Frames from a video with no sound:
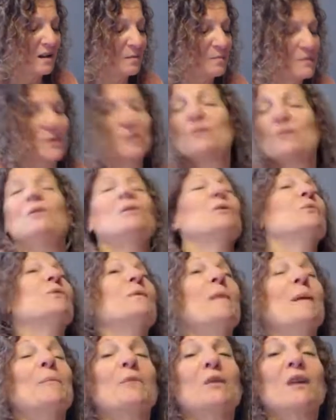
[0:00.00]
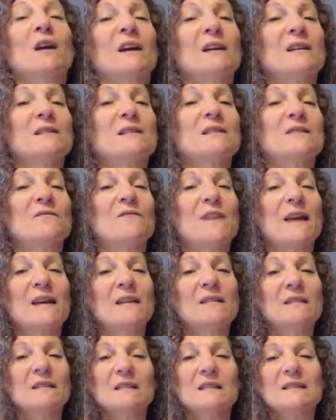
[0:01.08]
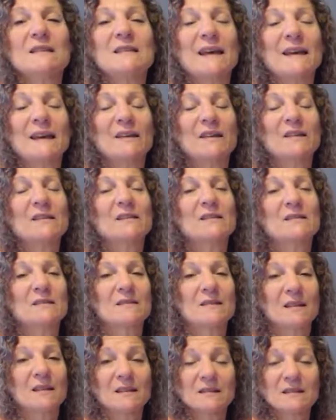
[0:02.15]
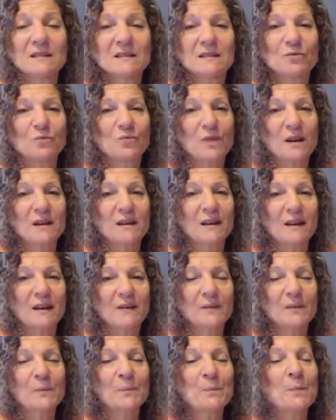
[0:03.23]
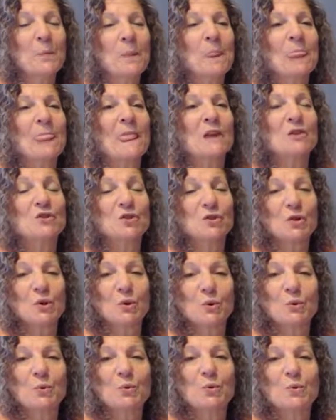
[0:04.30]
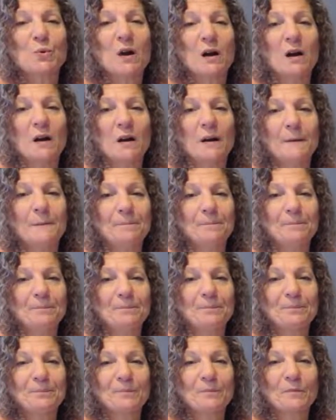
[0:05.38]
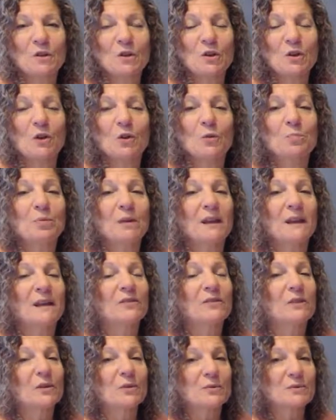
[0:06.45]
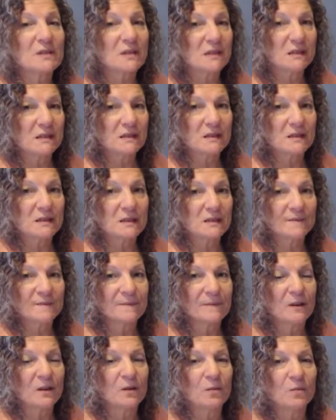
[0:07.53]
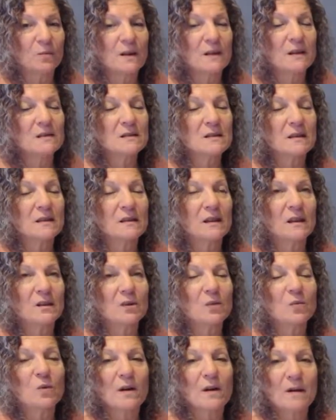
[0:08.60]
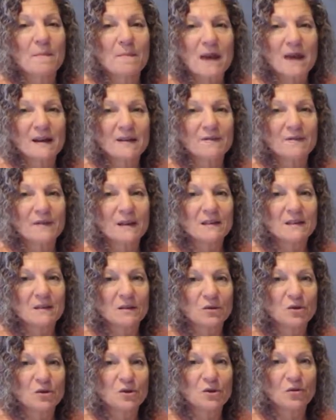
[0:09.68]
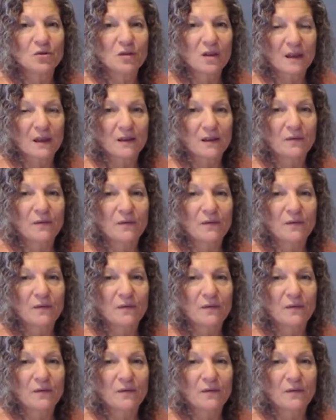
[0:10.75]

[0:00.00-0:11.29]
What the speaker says: So remember, guys, the veil is at its thinnest right now. So, you know, plant those seeds. You know, what is it that you want to manifest into your life?